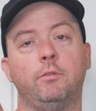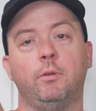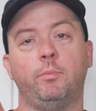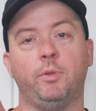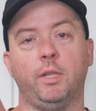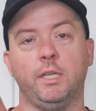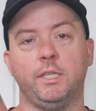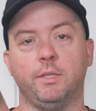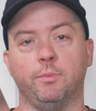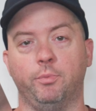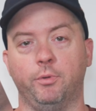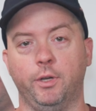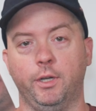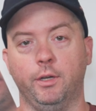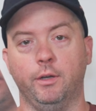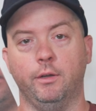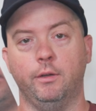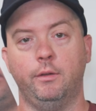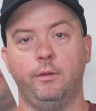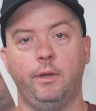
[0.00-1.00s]
replace the
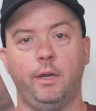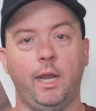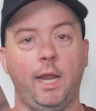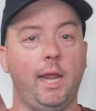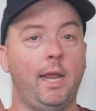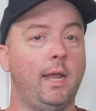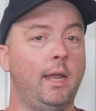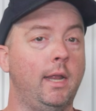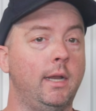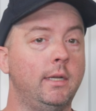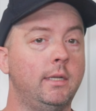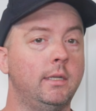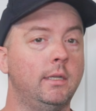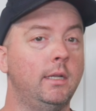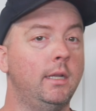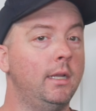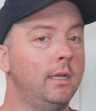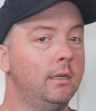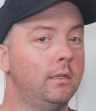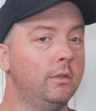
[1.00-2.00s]
printer and
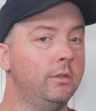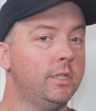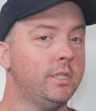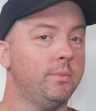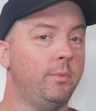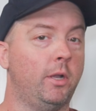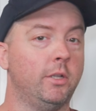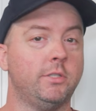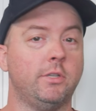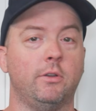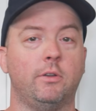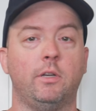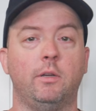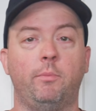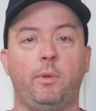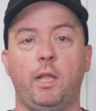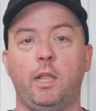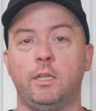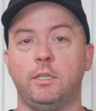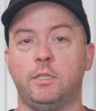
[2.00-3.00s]
include a small token
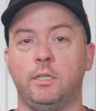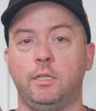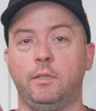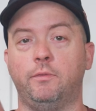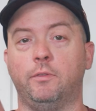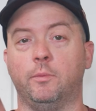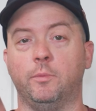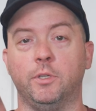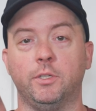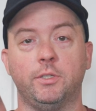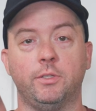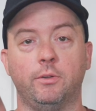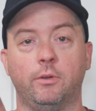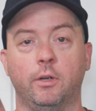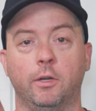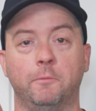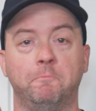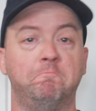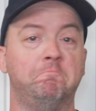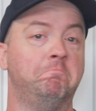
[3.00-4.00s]
apology from their
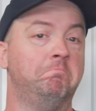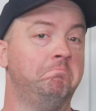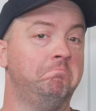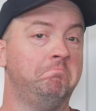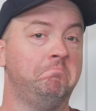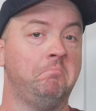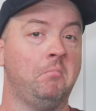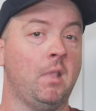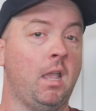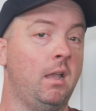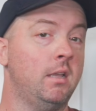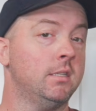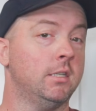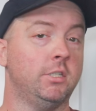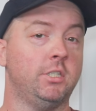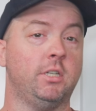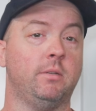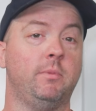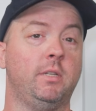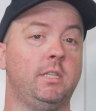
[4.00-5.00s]
store. I was
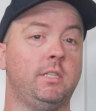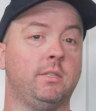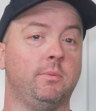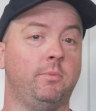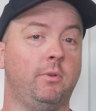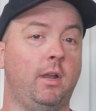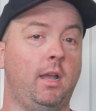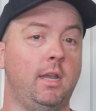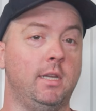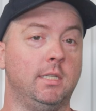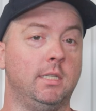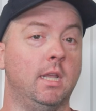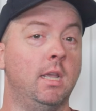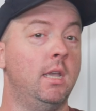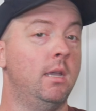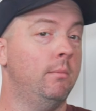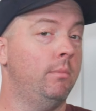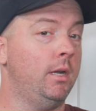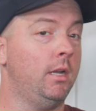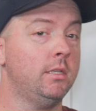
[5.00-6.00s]
legitimately surprised,
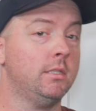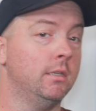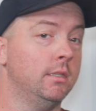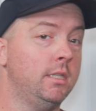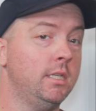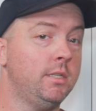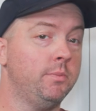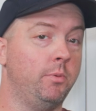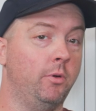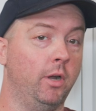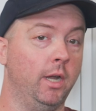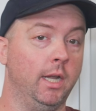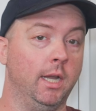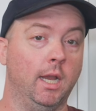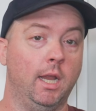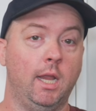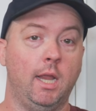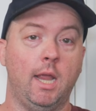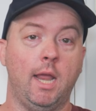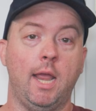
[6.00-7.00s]
but also at this point,
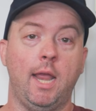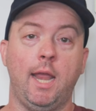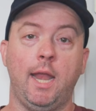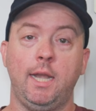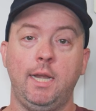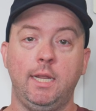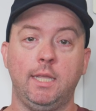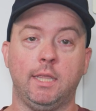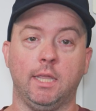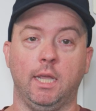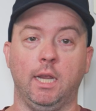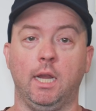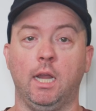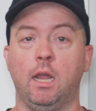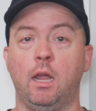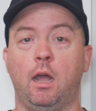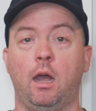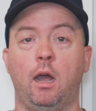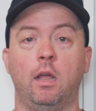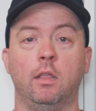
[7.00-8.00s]
anything
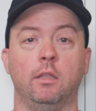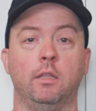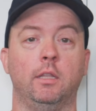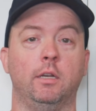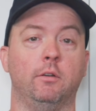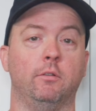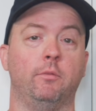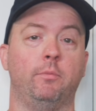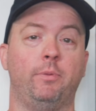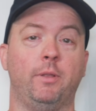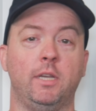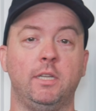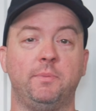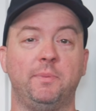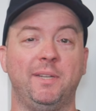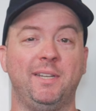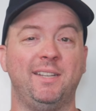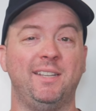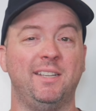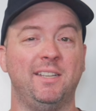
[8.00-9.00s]
other than a
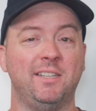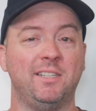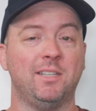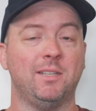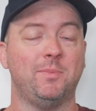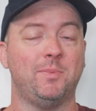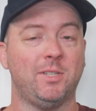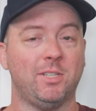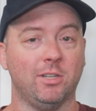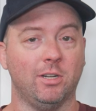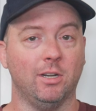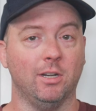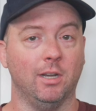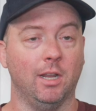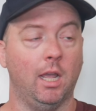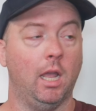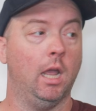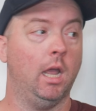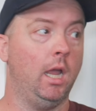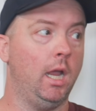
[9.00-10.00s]
replacement is absurd.
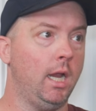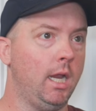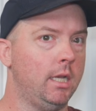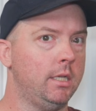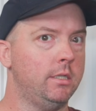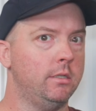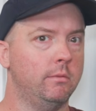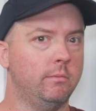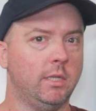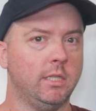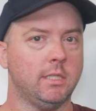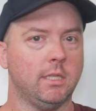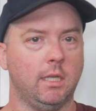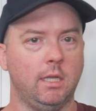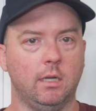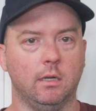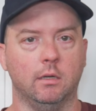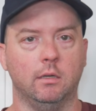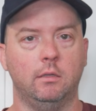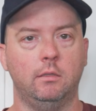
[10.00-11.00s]
Again, 2 months
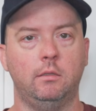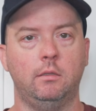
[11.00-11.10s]
later.